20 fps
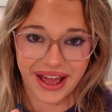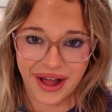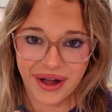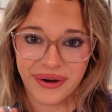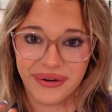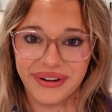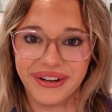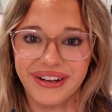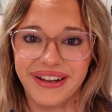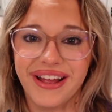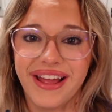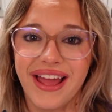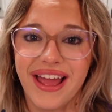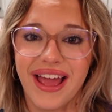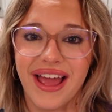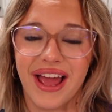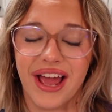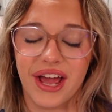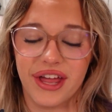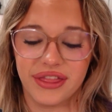hour
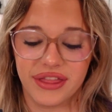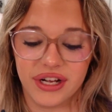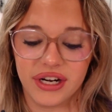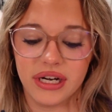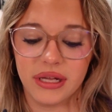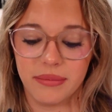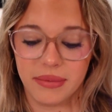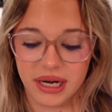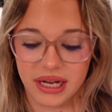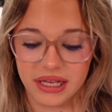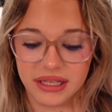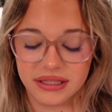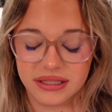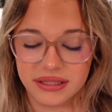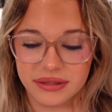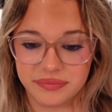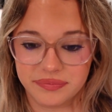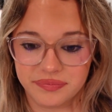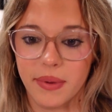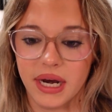and 30
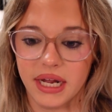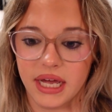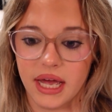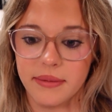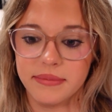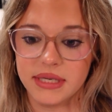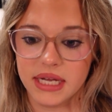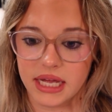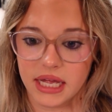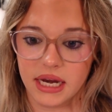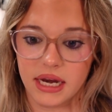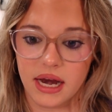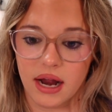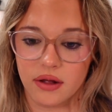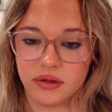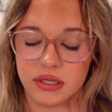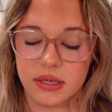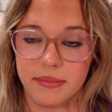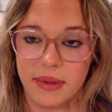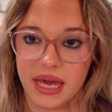minutes, but I kept taking it
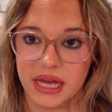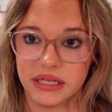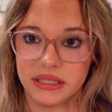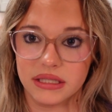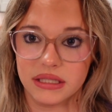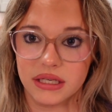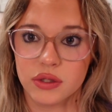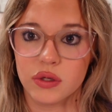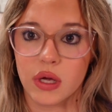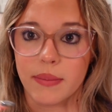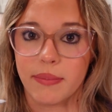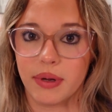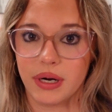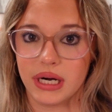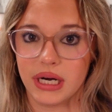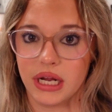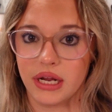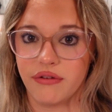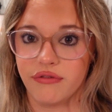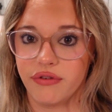out to baste. So I put
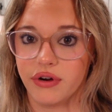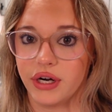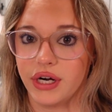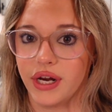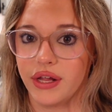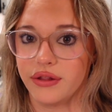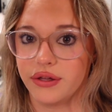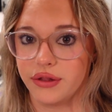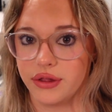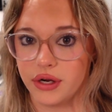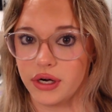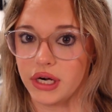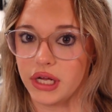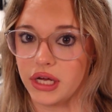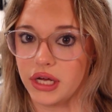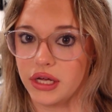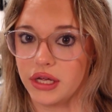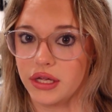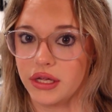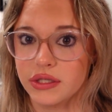it in for another
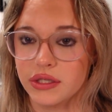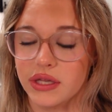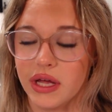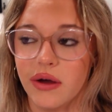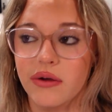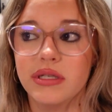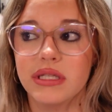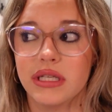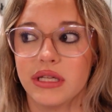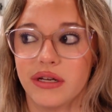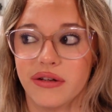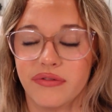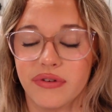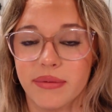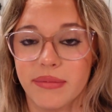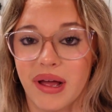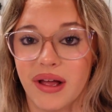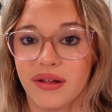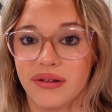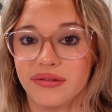30. So that was in there for
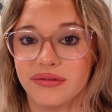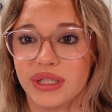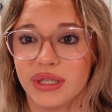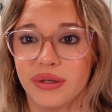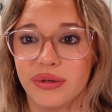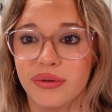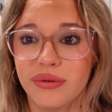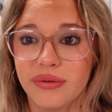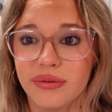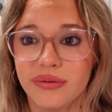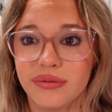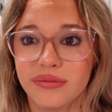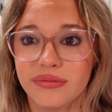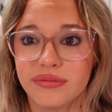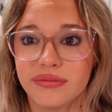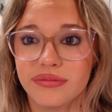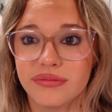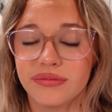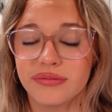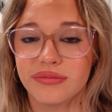about 2
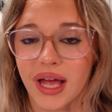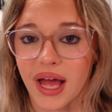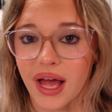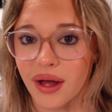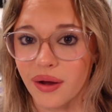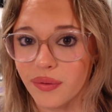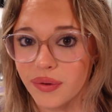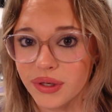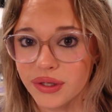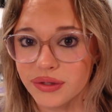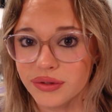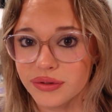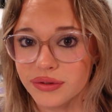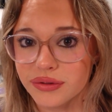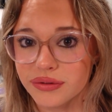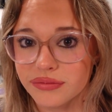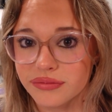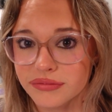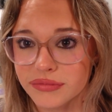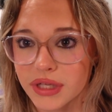
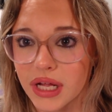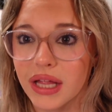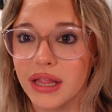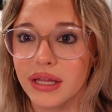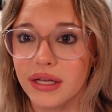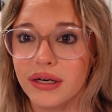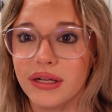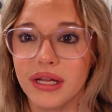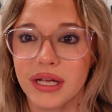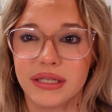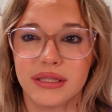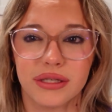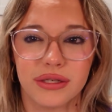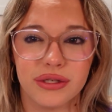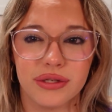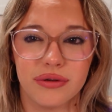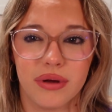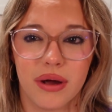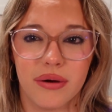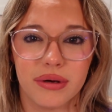hours, a little less than
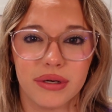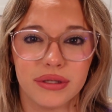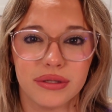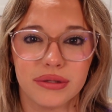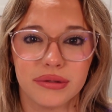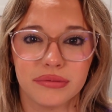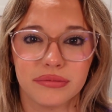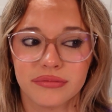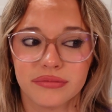2 hours.